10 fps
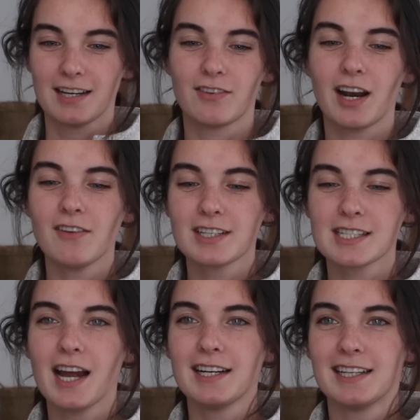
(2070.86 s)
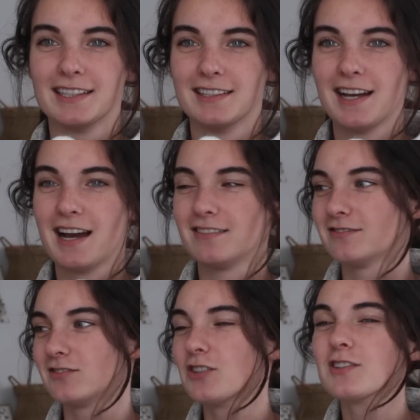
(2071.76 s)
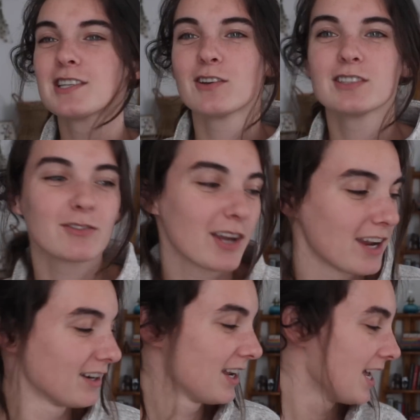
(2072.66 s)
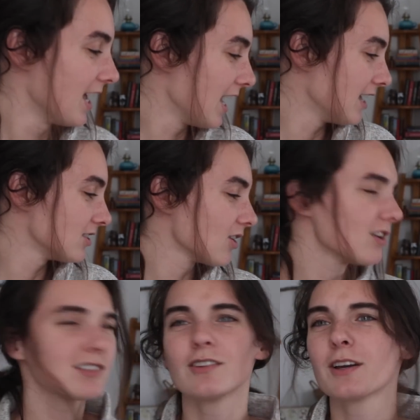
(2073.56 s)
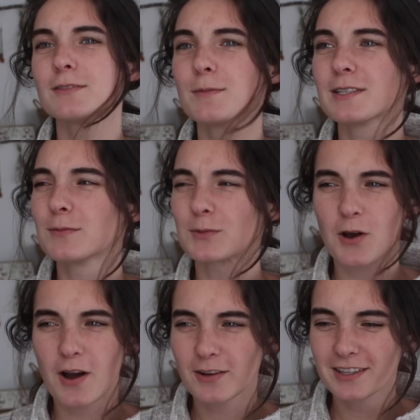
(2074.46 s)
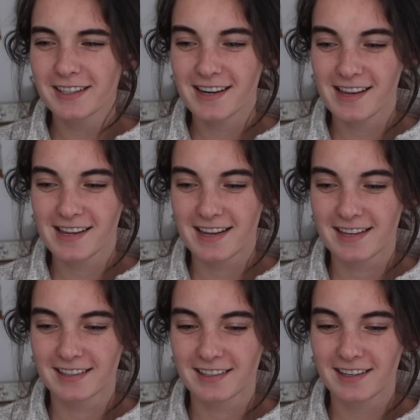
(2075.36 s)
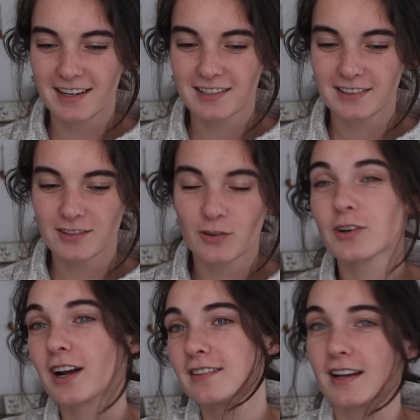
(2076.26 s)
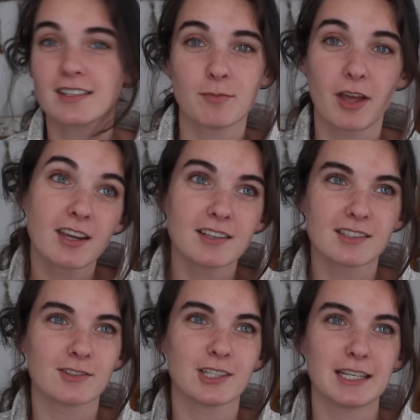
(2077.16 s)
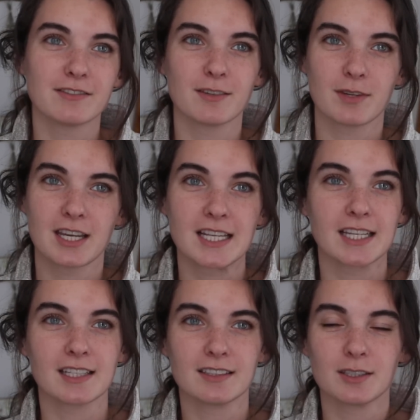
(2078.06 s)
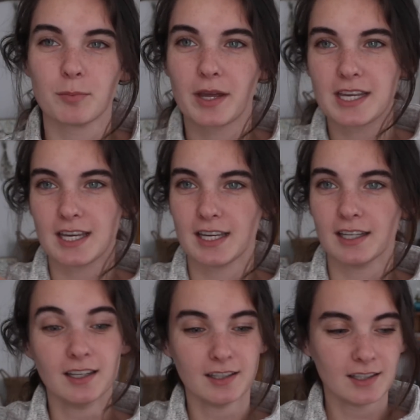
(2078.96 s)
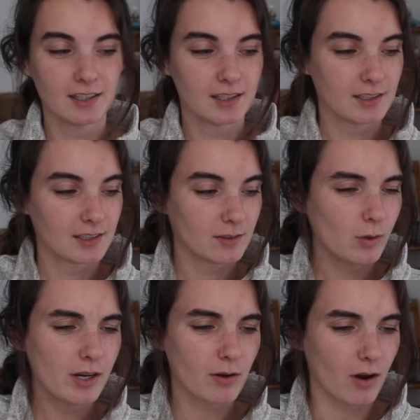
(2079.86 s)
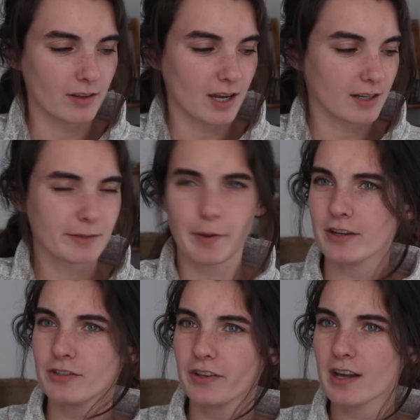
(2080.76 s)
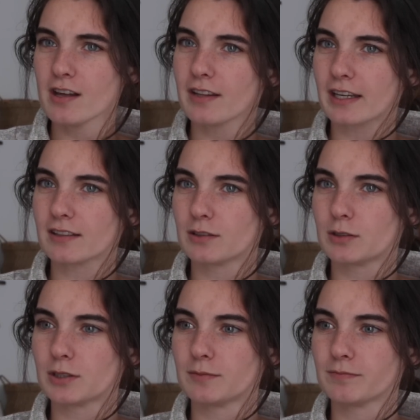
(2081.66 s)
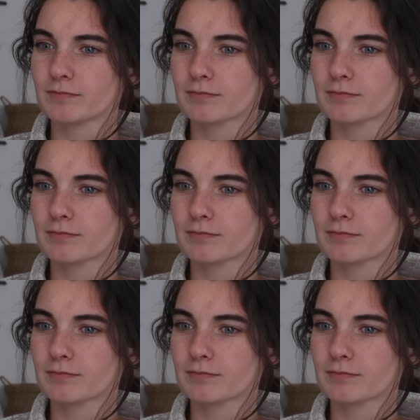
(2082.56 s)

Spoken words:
But I'm excited. Yeah, she was so sweet. And she also gifted me some chocolate, and I told her I like to bake, and so she gifted me like a little baking, what do you call that? Spatula? Like a little,